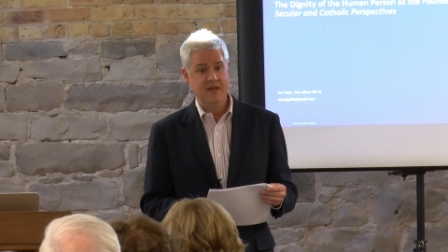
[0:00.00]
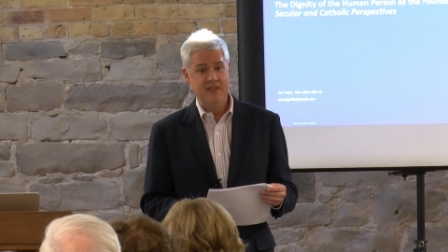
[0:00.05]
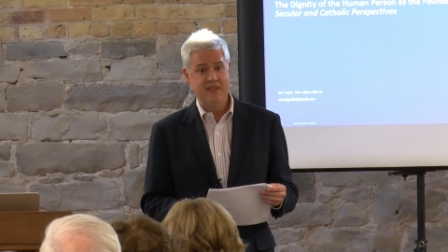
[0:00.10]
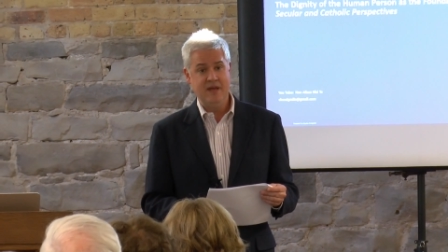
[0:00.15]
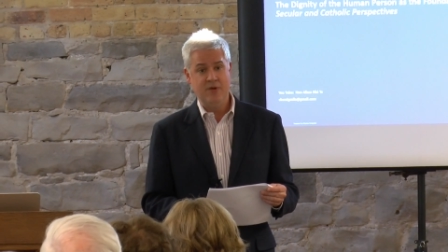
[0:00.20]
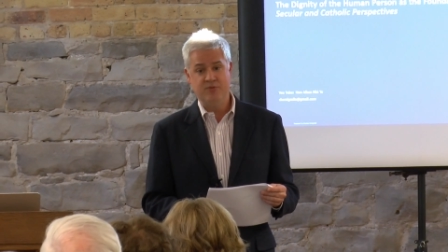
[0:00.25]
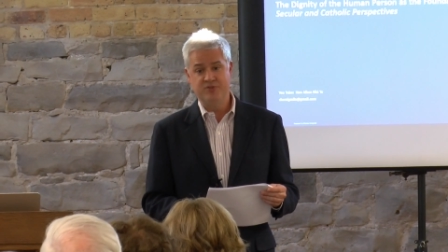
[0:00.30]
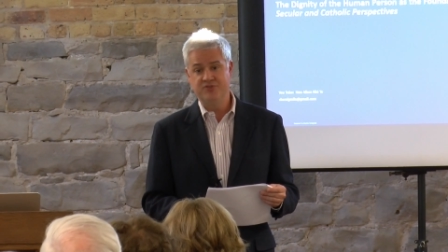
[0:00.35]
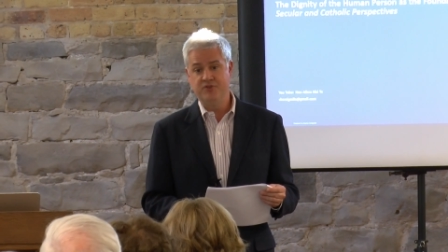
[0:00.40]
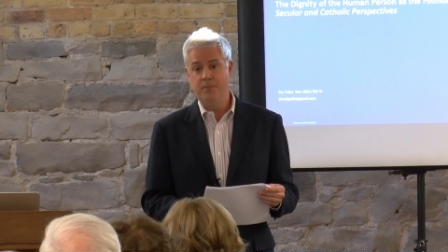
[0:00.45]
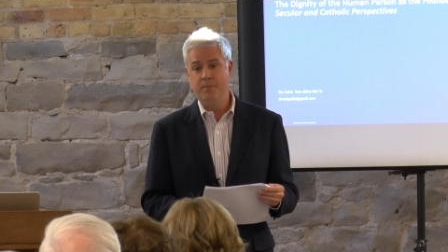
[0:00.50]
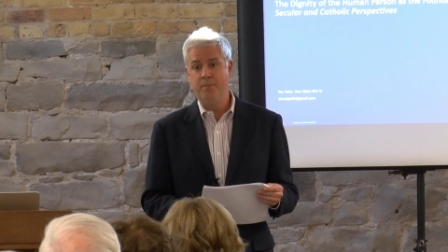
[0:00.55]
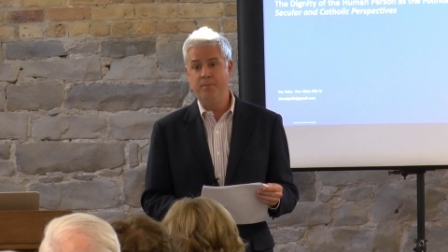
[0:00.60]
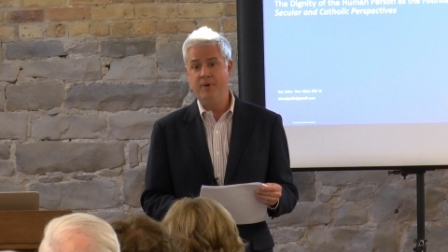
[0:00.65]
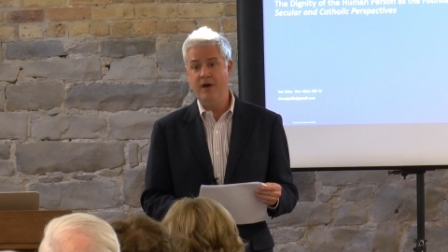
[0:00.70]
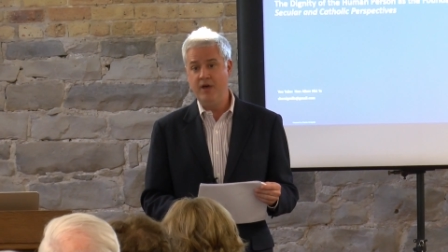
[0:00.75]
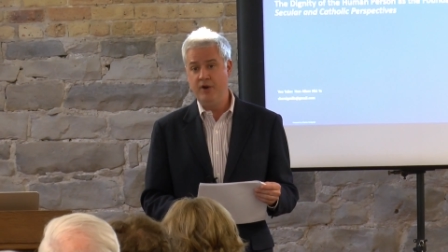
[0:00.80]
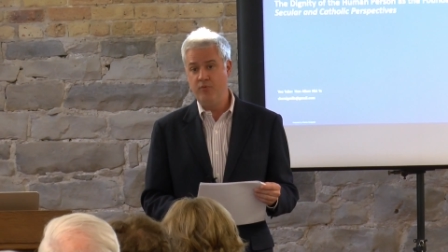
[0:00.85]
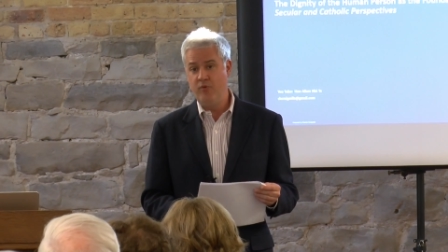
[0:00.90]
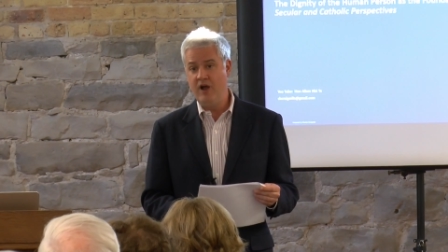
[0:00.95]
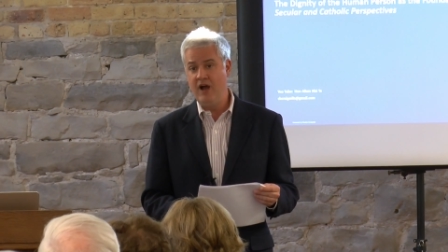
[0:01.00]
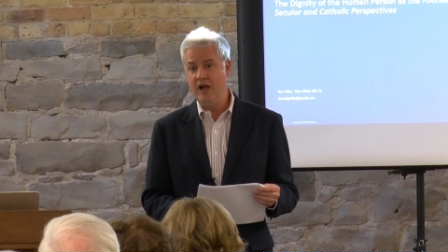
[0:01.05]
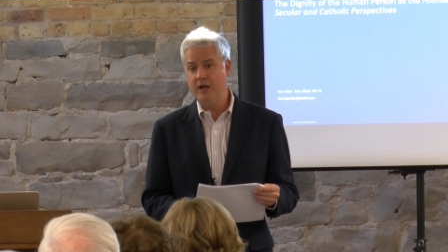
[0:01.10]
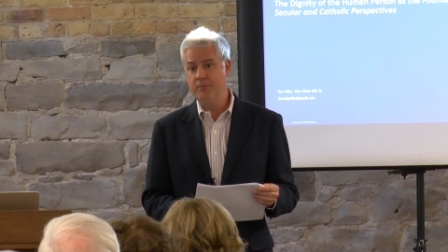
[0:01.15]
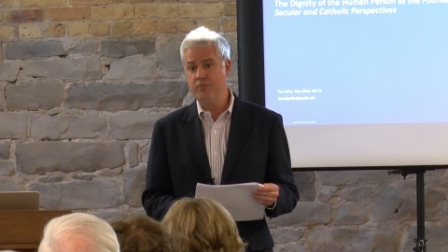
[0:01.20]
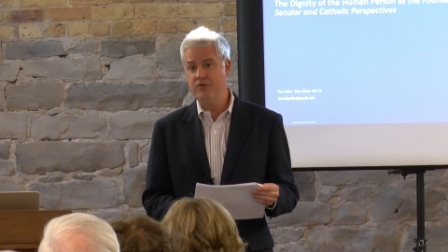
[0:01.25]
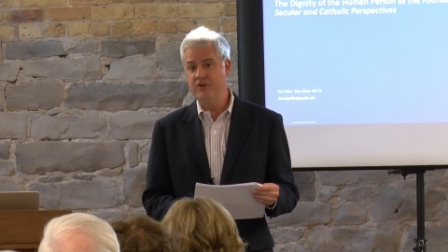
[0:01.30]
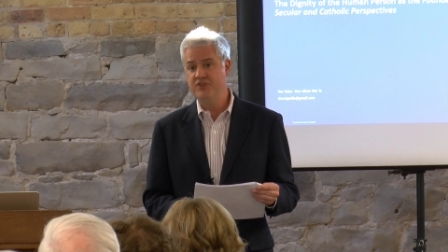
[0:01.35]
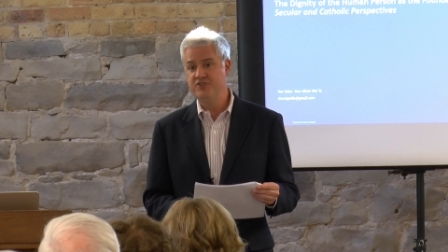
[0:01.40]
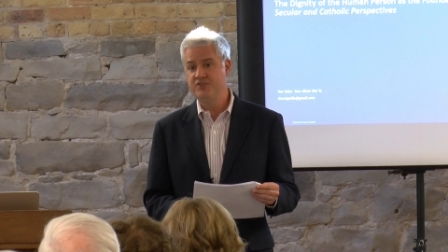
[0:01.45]
That was a
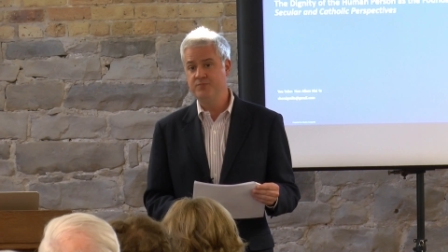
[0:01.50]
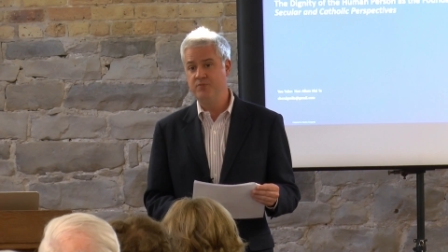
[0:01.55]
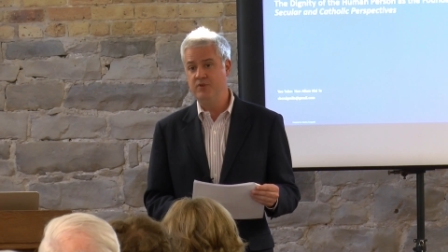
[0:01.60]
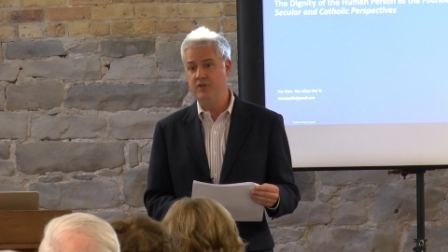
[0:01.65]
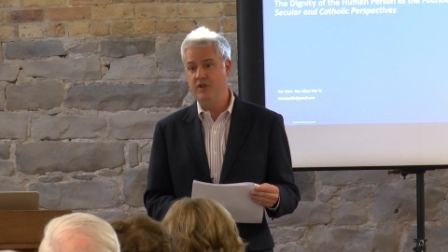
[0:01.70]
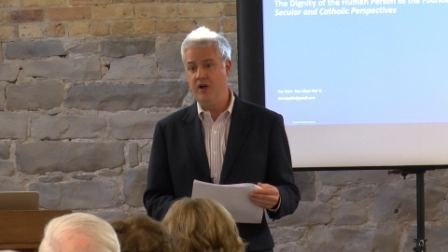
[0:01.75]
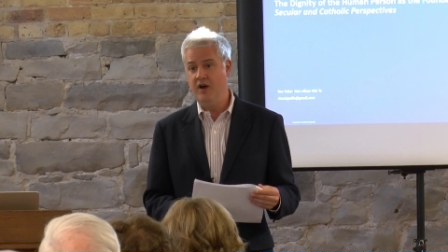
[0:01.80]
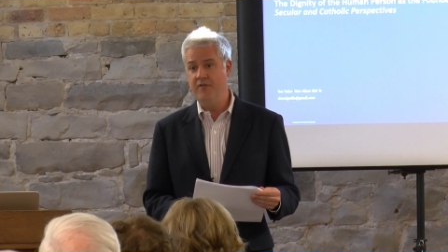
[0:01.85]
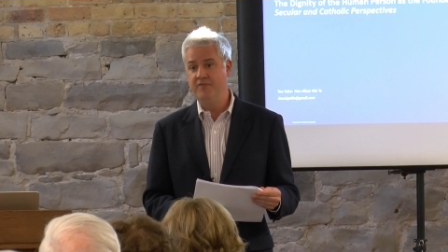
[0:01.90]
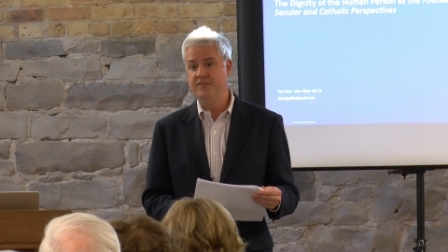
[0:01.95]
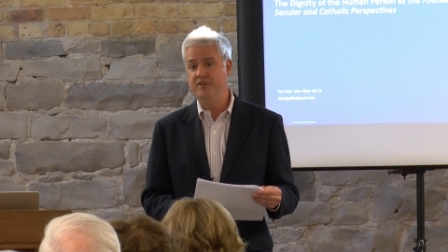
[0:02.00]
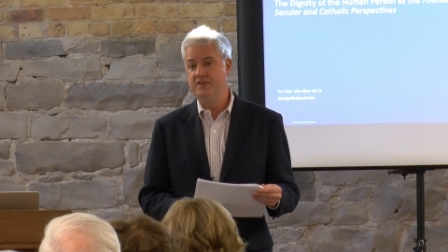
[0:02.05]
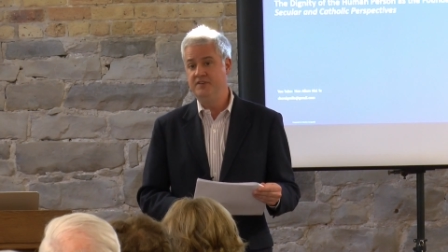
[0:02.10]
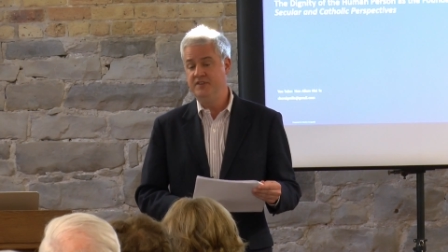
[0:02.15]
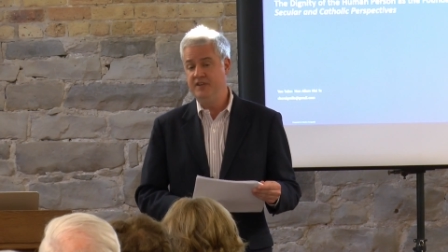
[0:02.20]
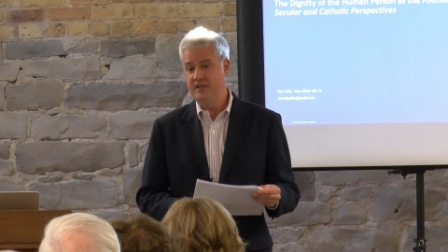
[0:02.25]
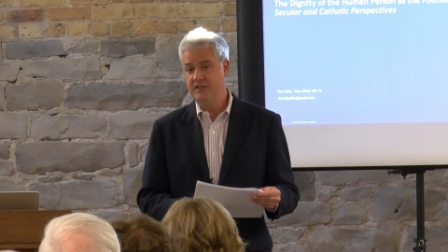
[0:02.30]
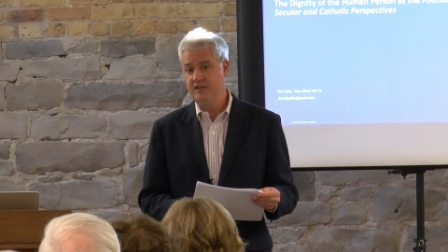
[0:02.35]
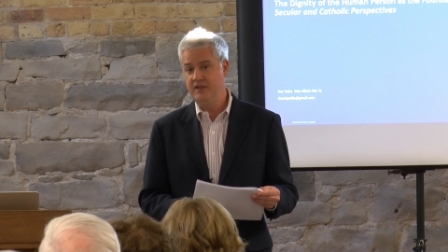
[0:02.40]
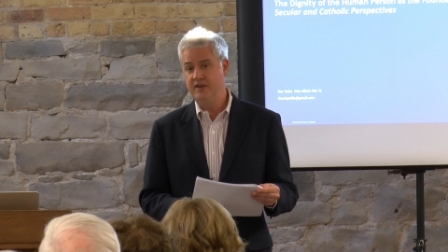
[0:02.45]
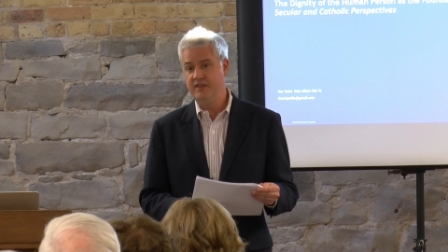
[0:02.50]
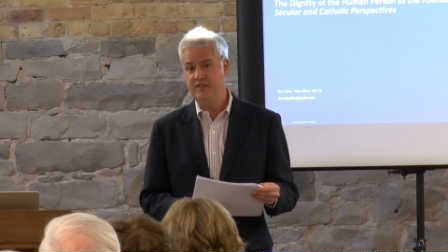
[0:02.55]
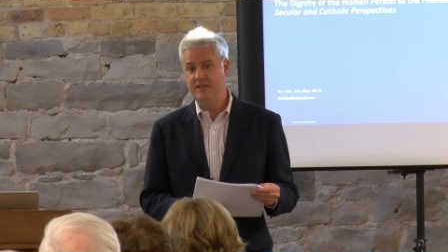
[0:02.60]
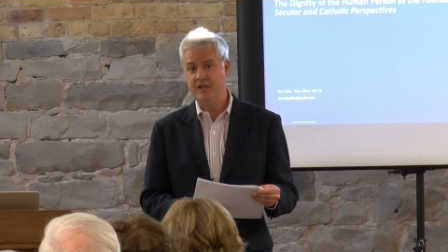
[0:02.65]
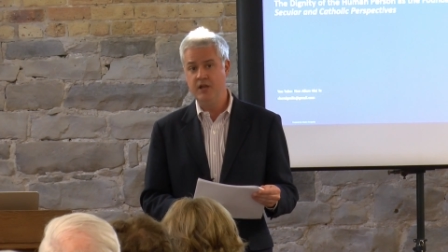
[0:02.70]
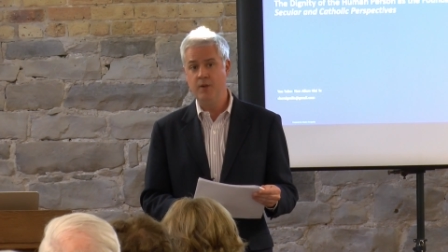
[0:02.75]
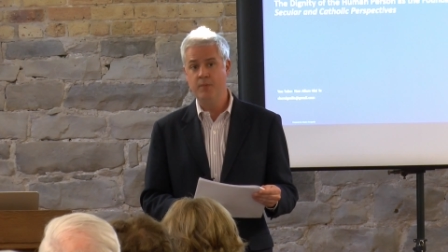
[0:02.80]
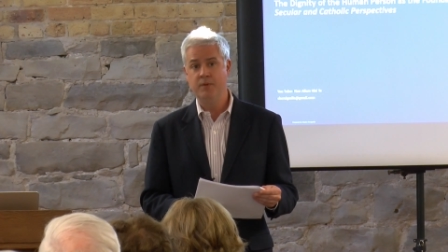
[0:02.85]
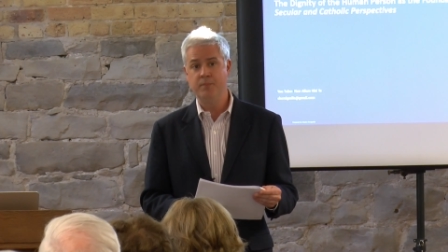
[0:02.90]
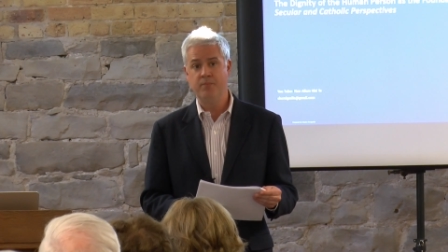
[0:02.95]
bedrock principle of the dignity of the
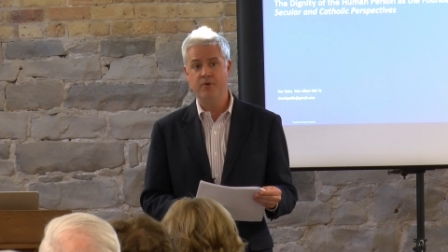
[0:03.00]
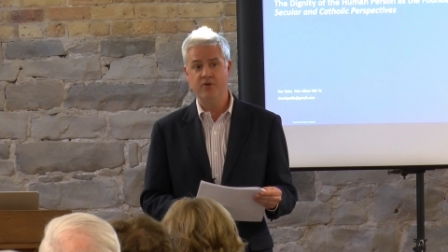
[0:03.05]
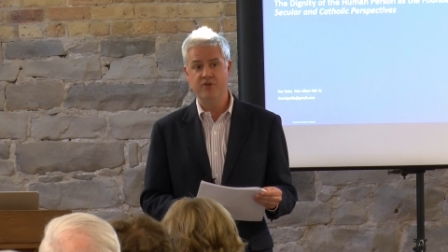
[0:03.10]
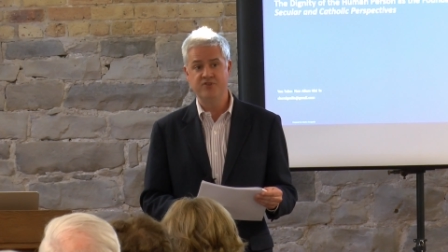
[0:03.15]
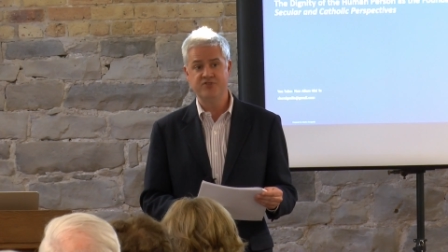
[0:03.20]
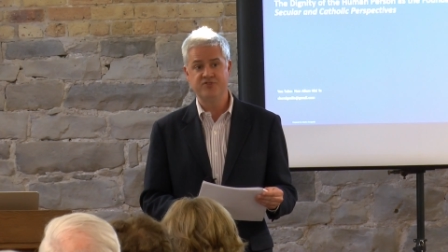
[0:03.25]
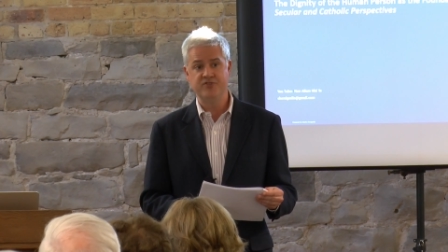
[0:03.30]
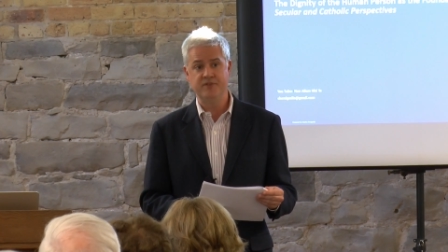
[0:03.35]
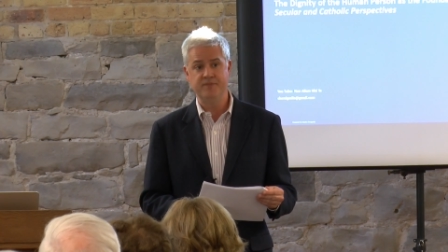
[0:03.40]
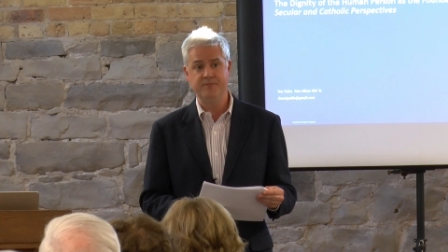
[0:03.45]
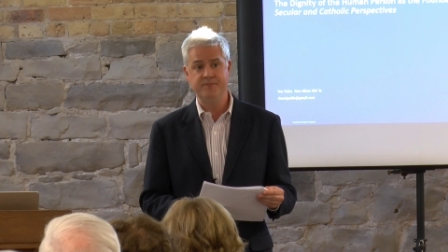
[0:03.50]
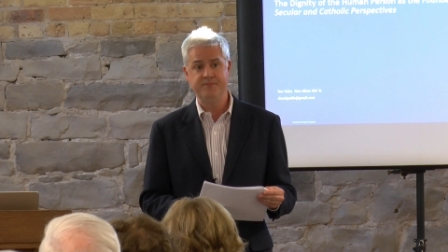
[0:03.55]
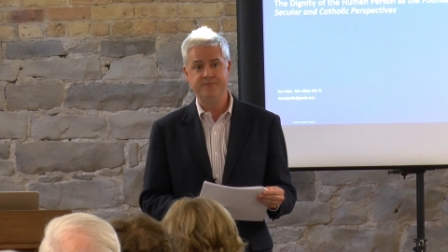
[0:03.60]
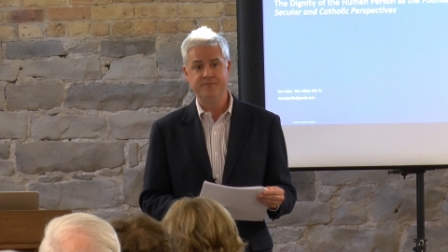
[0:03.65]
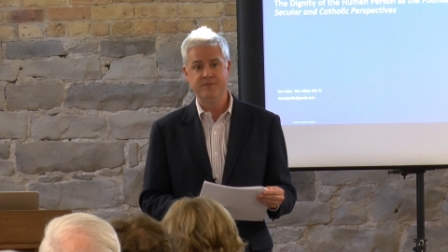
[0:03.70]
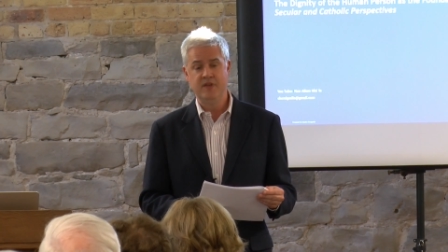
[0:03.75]
human person.